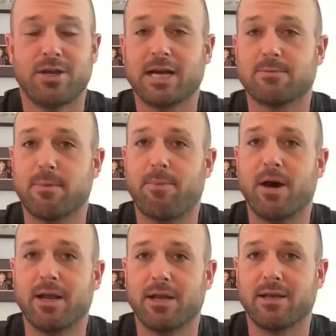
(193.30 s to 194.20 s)
guys have been
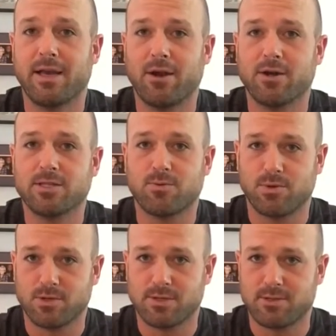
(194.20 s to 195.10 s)
punting in Aussie
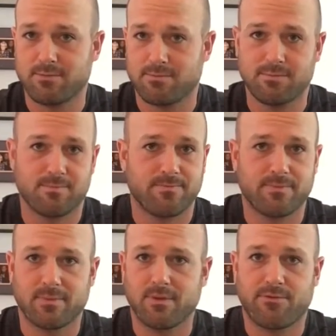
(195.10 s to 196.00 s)
rules
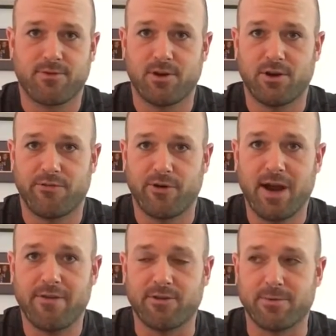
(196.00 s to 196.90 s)
for
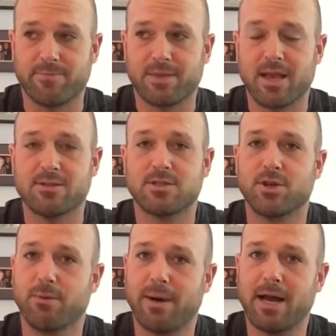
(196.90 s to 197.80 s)
forever, and so
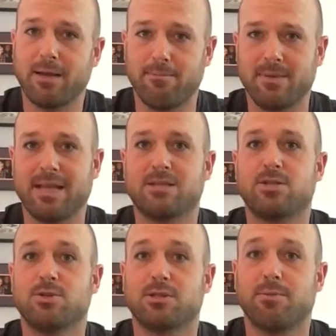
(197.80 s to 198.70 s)
your body
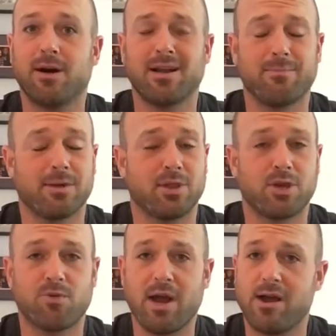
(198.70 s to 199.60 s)
gets used to punting, but the
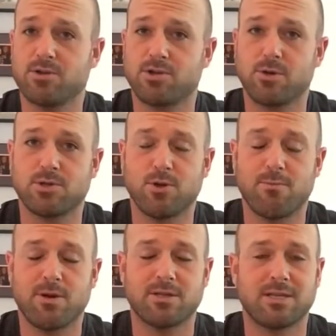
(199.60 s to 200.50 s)
ground shows no
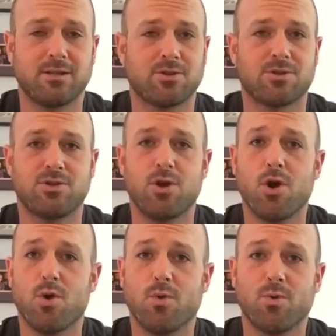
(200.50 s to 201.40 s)
mercy. There's
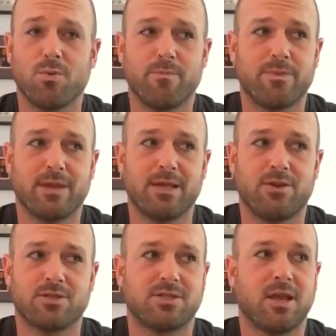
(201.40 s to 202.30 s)

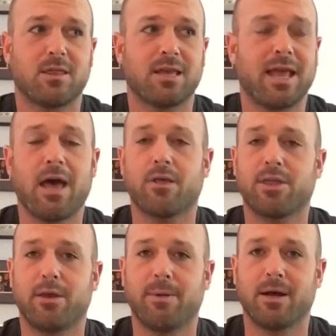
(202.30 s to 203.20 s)
nothing
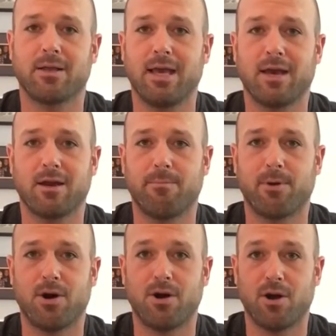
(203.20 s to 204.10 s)
healthy about kicking a
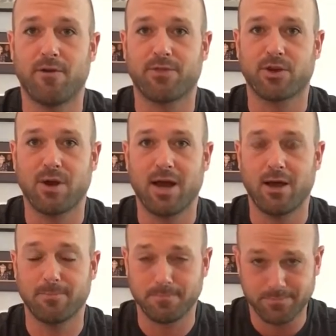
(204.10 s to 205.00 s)
ball off the
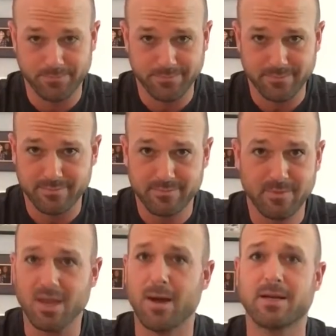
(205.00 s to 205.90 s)
ground
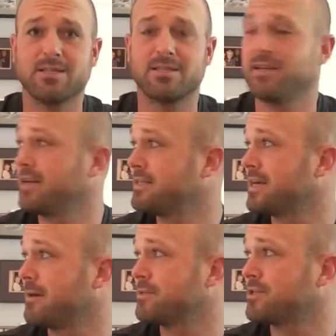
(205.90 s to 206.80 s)
a gazillion
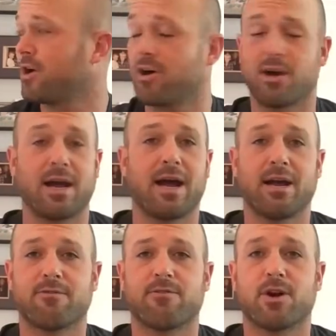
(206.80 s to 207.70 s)
times as high
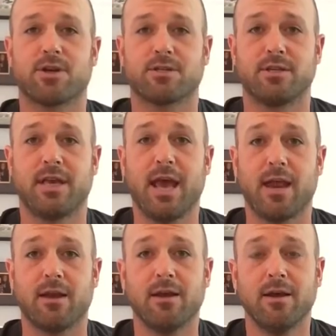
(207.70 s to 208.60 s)
and far as you can.